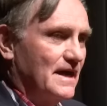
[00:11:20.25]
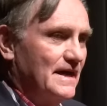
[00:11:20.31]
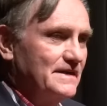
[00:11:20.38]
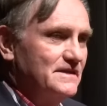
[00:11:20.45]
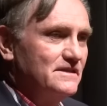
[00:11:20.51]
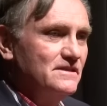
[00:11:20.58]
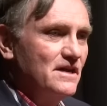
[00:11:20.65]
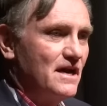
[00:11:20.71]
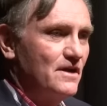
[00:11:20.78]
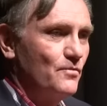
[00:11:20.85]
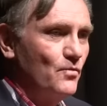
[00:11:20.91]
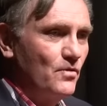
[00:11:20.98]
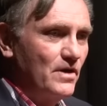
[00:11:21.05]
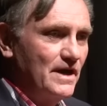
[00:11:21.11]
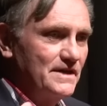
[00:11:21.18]
I did
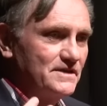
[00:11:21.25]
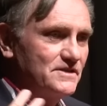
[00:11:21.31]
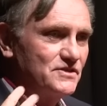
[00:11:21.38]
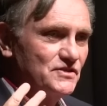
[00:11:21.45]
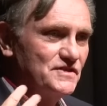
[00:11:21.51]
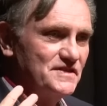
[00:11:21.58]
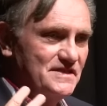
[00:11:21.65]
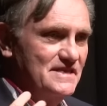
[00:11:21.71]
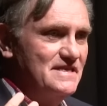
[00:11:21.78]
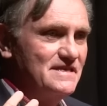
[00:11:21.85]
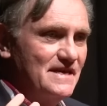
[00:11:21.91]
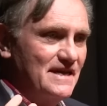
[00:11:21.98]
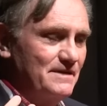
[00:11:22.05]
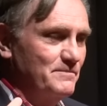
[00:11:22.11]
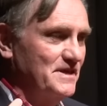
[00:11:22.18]
not want to see
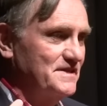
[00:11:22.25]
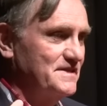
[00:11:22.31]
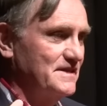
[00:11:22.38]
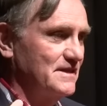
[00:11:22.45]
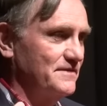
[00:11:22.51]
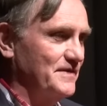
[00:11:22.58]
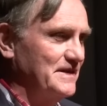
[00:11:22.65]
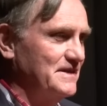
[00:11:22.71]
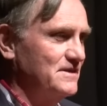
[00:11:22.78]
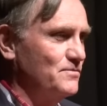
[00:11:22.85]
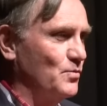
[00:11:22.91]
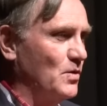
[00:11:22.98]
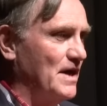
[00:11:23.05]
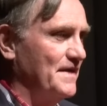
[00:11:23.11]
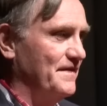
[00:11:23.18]
that myself. I
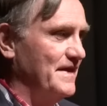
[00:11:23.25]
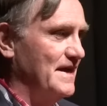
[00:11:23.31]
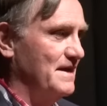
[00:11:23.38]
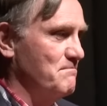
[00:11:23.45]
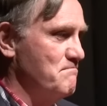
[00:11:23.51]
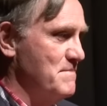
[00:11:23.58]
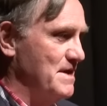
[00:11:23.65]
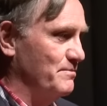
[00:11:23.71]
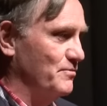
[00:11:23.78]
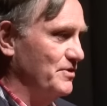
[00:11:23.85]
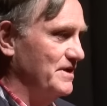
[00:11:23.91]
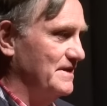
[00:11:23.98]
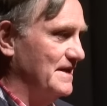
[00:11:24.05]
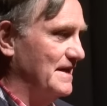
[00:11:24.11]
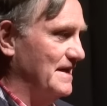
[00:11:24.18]
didn't want that
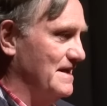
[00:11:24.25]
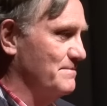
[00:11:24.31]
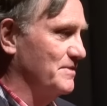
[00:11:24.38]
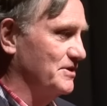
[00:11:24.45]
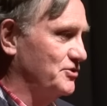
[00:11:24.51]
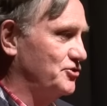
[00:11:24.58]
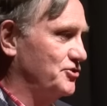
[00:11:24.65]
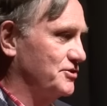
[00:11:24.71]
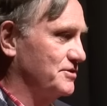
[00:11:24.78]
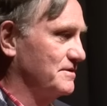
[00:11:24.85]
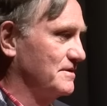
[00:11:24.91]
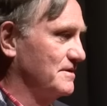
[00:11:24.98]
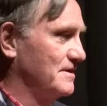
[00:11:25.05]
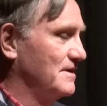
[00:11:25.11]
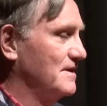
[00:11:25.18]
memory, that image.
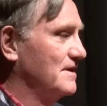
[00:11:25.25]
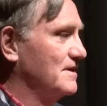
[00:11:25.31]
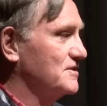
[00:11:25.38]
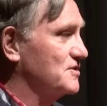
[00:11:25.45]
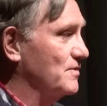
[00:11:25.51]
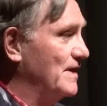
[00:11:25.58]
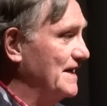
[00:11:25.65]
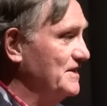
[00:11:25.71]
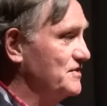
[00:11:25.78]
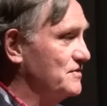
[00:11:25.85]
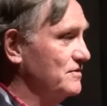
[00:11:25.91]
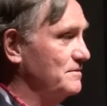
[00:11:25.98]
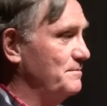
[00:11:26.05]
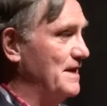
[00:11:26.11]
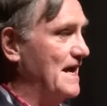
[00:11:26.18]
So I
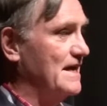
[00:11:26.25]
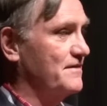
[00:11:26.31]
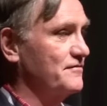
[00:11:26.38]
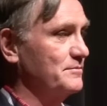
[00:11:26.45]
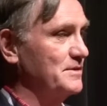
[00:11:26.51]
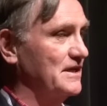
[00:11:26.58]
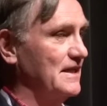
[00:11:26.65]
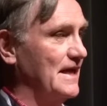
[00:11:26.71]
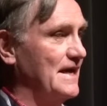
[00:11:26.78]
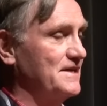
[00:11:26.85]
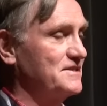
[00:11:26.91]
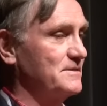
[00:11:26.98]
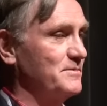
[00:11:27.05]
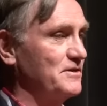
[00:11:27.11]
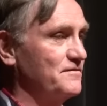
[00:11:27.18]
stood back from the
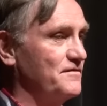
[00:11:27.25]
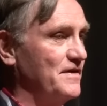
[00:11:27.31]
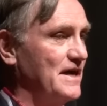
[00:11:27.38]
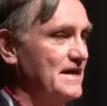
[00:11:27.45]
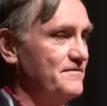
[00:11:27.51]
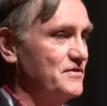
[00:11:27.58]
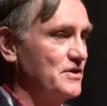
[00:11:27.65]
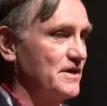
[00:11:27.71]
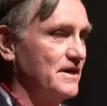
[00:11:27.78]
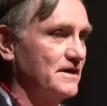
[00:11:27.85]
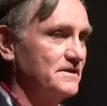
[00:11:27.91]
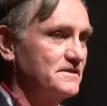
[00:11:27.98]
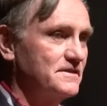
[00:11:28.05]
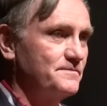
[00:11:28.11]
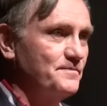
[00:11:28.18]
glass about five
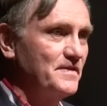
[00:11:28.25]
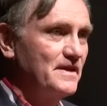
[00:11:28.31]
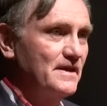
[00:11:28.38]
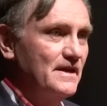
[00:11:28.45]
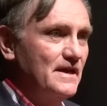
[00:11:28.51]
yards